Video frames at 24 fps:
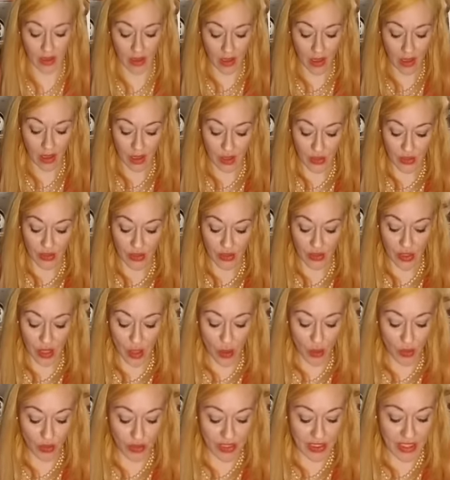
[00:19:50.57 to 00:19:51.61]

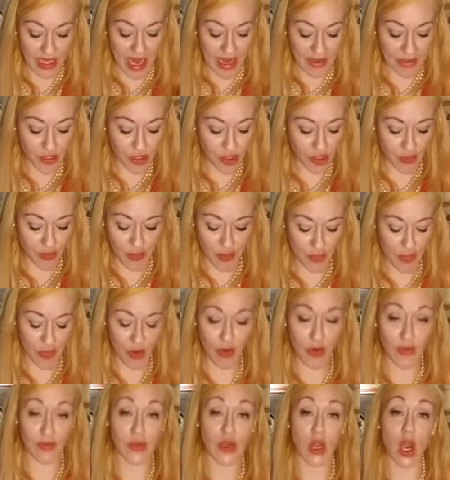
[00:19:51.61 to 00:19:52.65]
So statues are
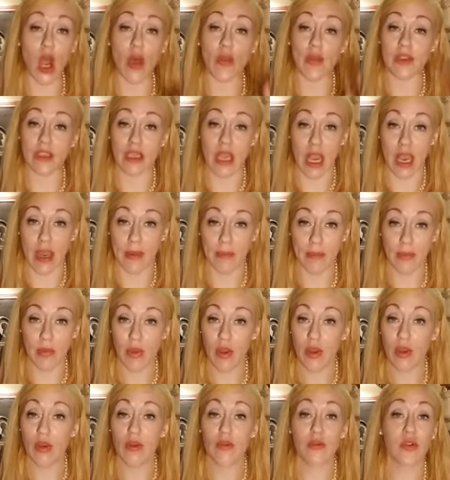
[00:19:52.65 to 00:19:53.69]
removed all the time
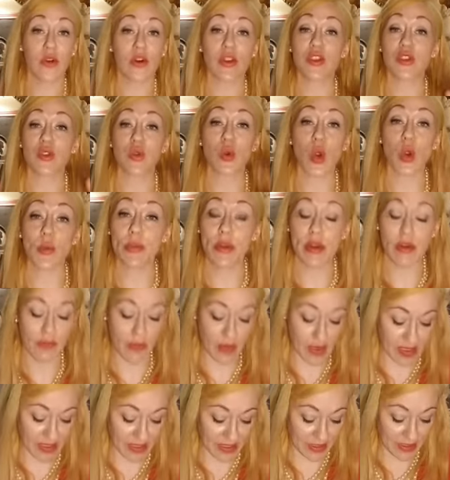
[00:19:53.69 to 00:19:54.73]
for an assortment of
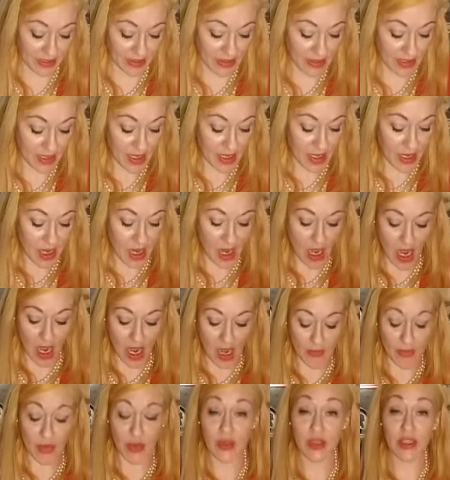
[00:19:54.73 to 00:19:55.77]
reasons.
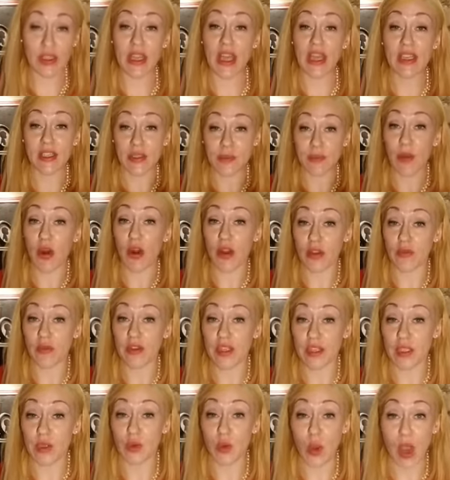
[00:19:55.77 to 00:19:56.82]
That's part of the
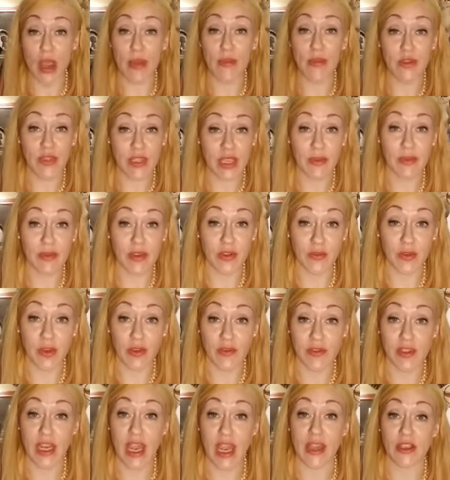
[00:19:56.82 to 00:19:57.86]
reasons why museums are full of
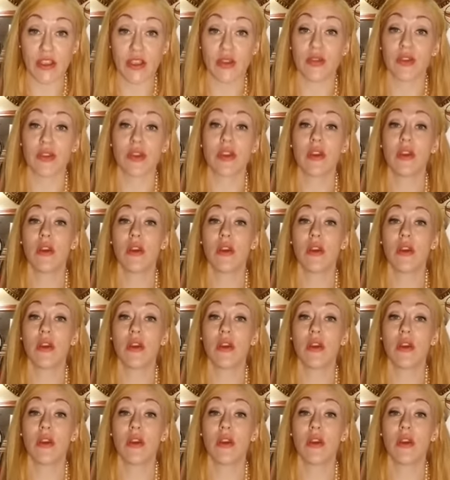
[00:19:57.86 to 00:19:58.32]
statues.